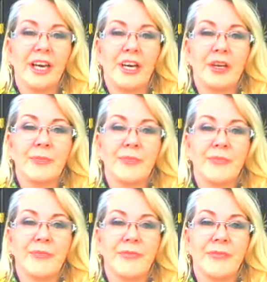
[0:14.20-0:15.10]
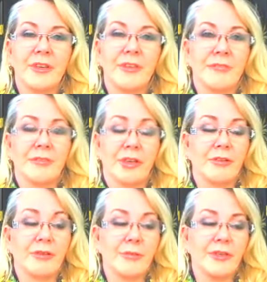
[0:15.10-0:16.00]

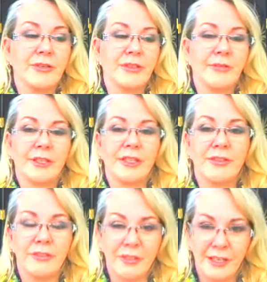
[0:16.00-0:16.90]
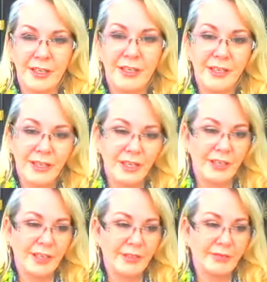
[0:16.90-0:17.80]
Not almost, I mean literally.
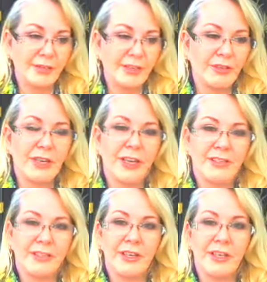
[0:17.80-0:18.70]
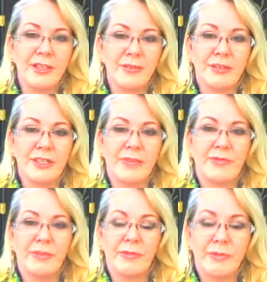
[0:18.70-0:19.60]
Okay, so here's what's
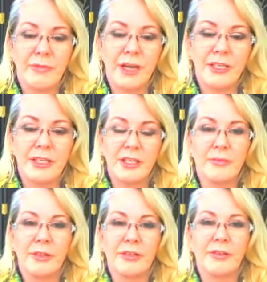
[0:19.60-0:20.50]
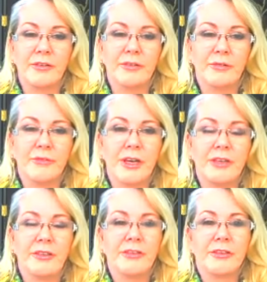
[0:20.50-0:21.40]
happening. We're right in the middle of, or
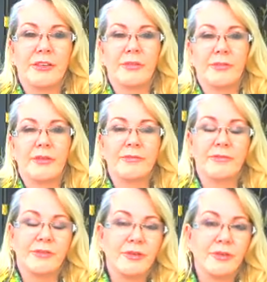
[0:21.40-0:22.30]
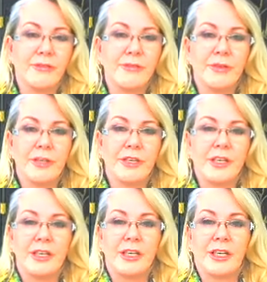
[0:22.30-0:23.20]
right on top of, two
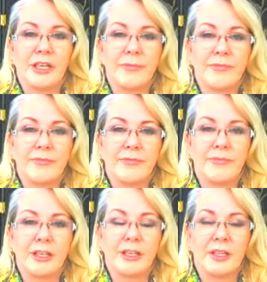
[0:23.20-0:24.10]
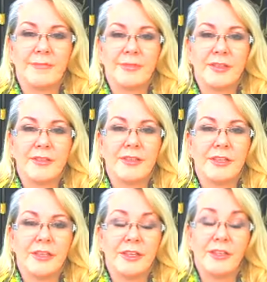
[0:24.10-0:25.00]

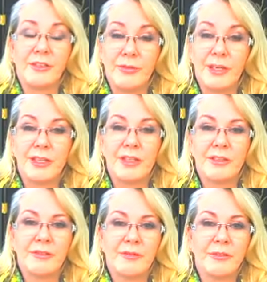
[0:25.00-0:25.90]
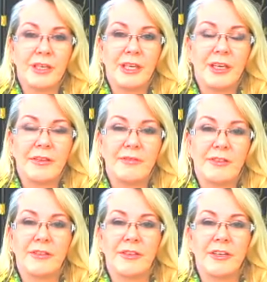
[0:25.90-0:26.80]
eclipses. On the 20th, we
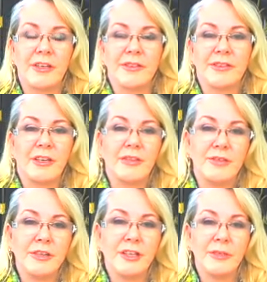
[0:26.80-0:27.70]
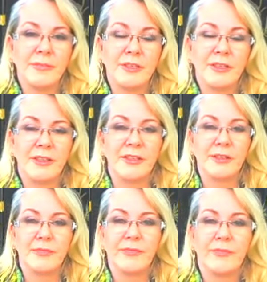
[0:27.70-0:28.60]
have the solar eclipse,
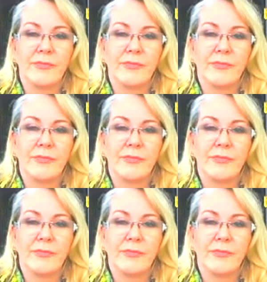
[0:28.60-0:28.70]
the